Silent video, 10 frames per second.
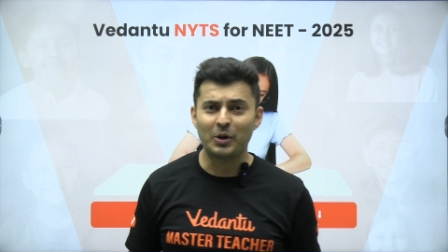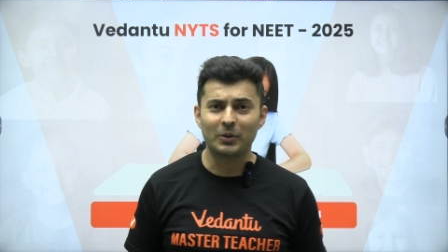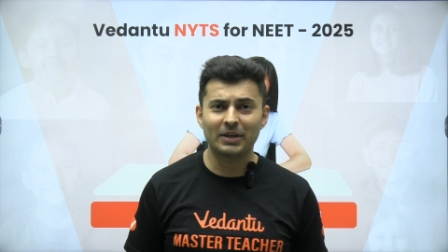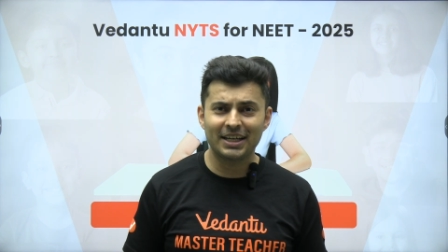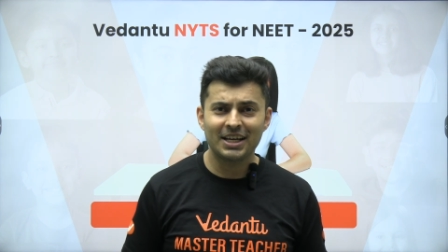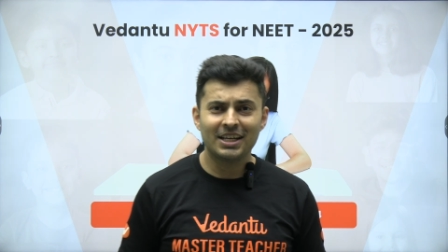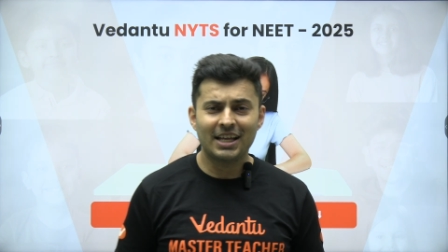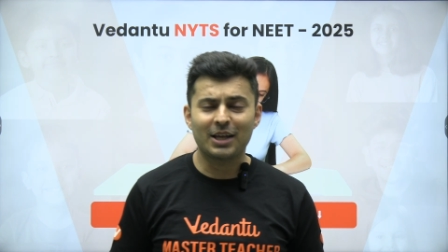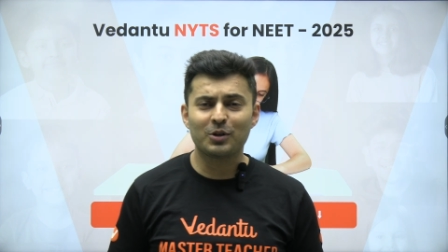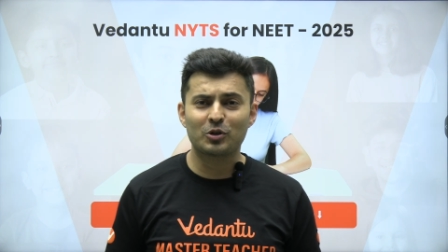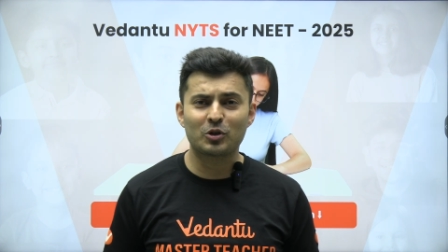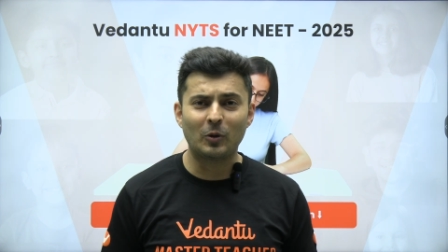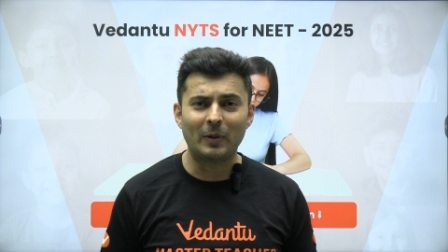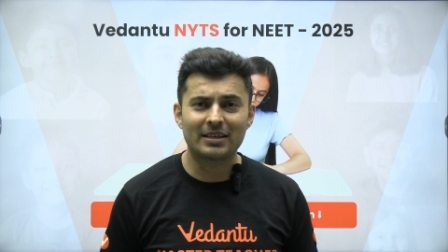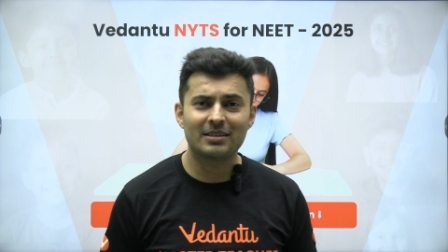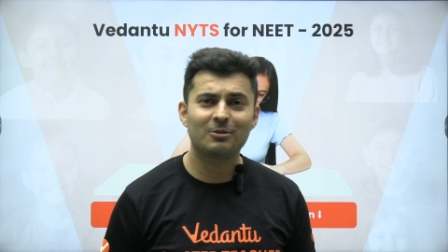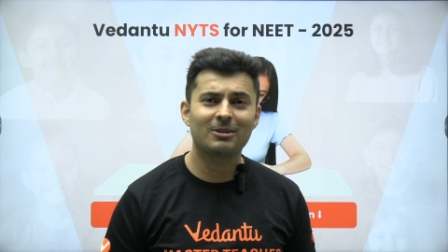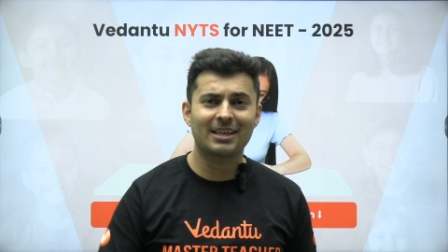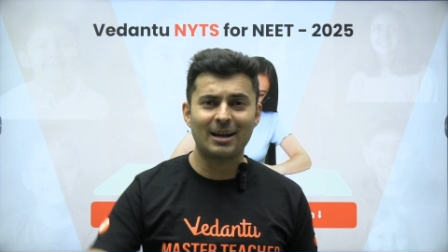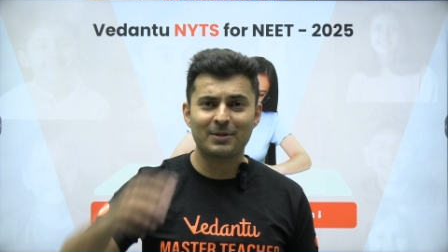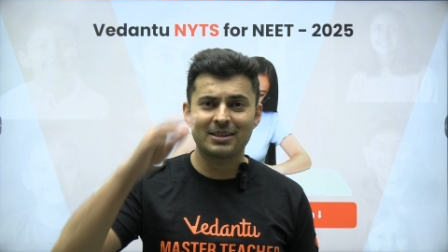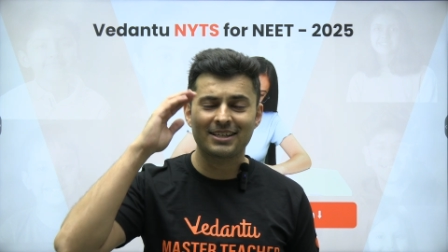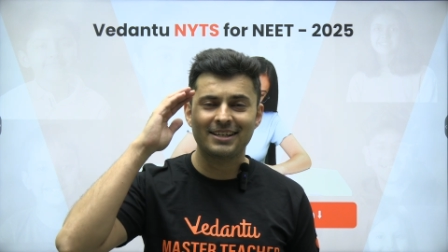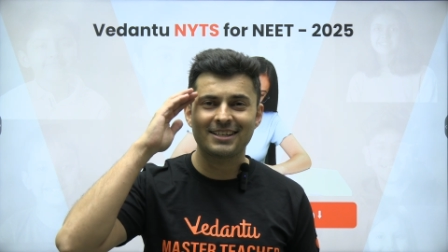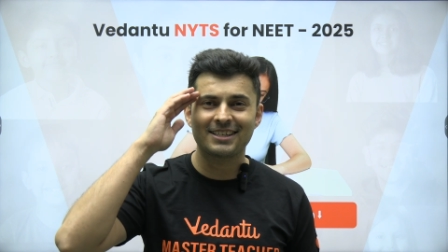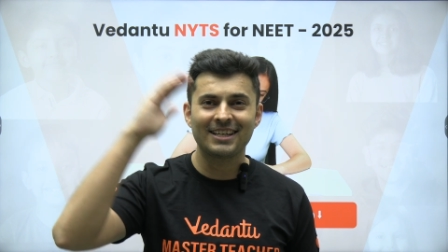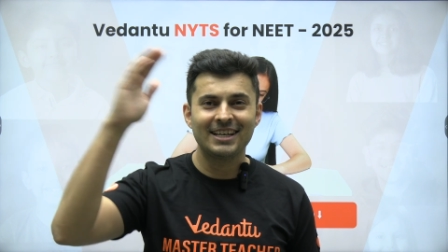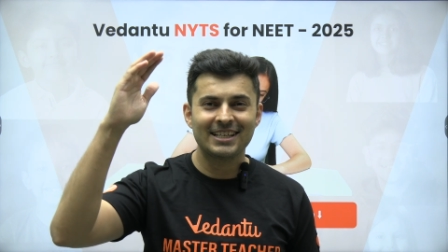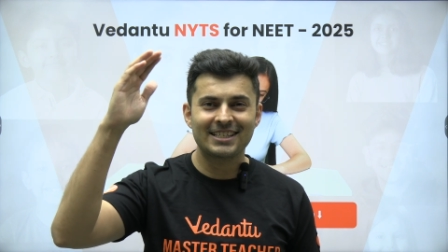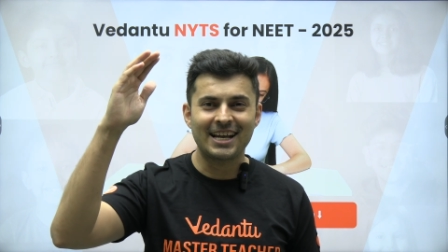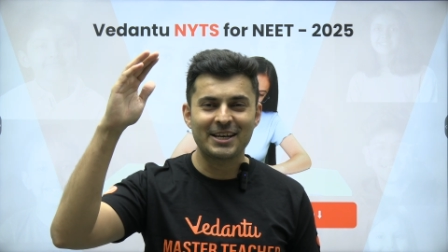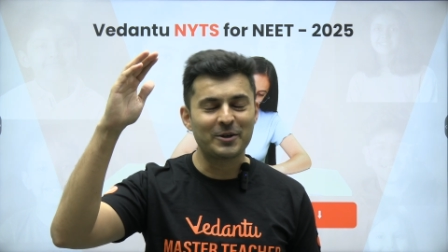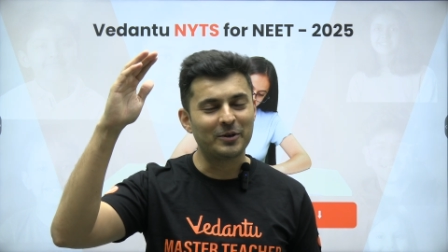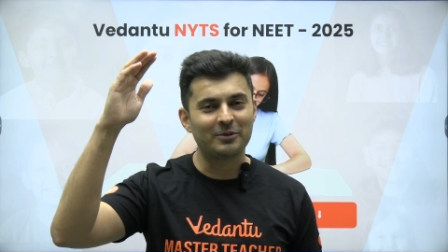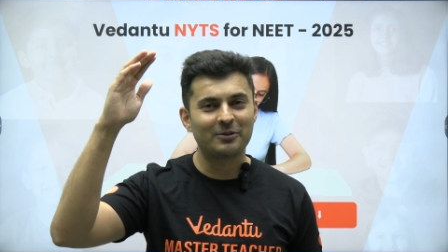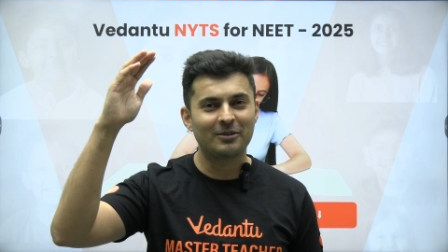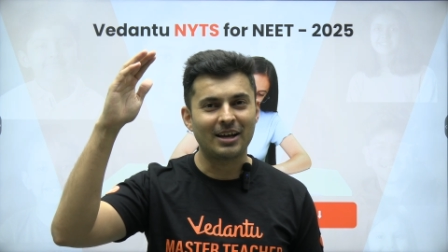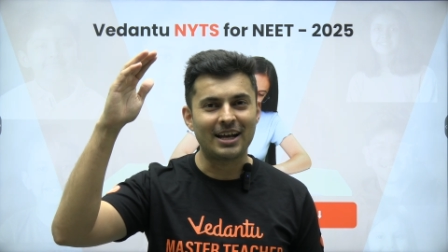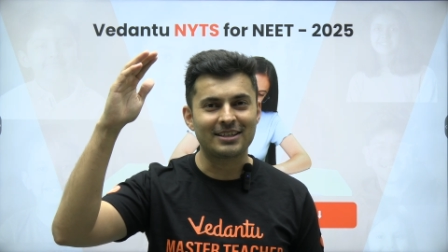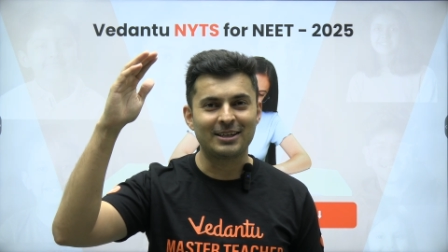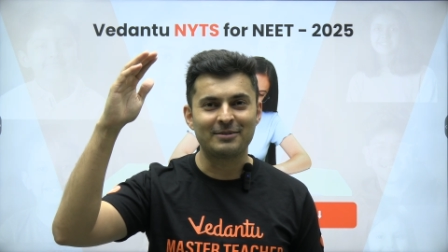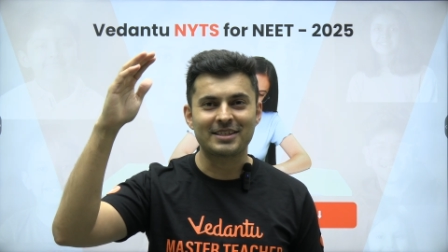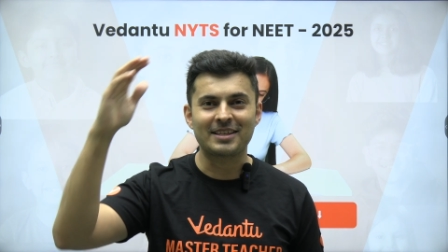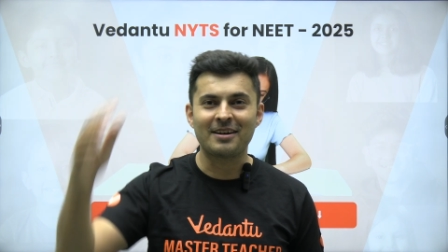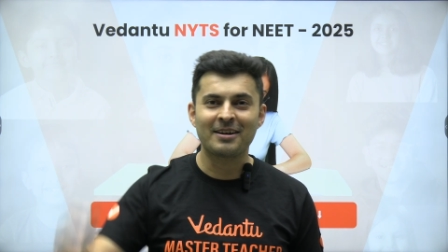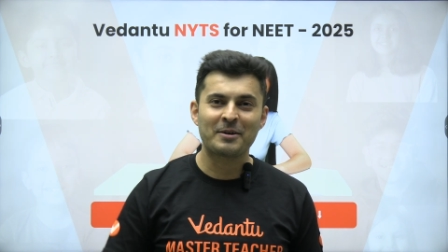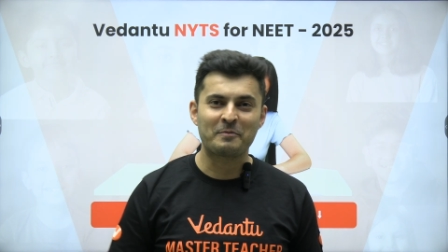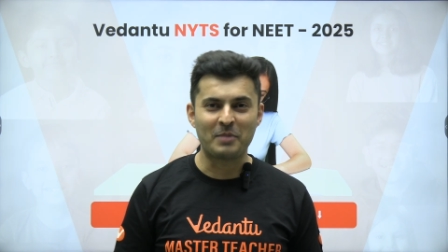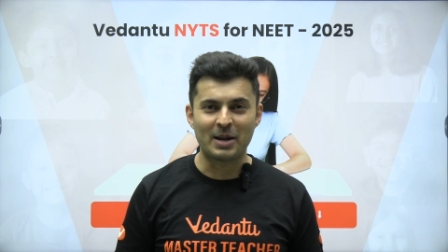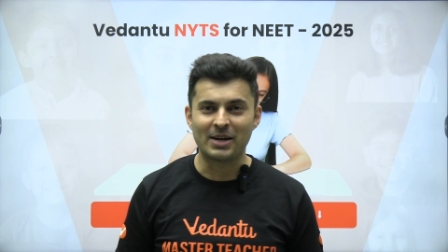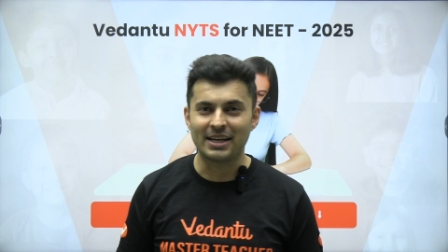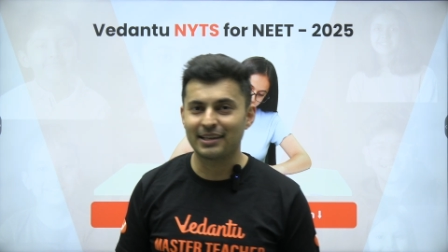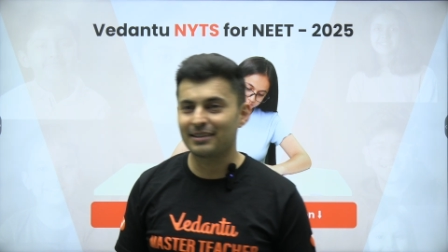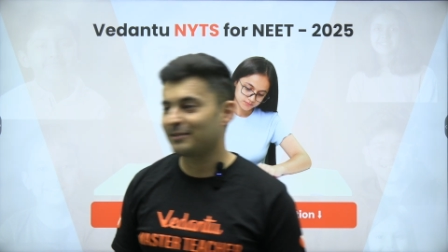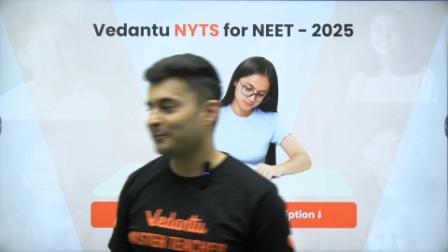all right thank you so much this was captain Shreyas signing off hasta la vista bye bye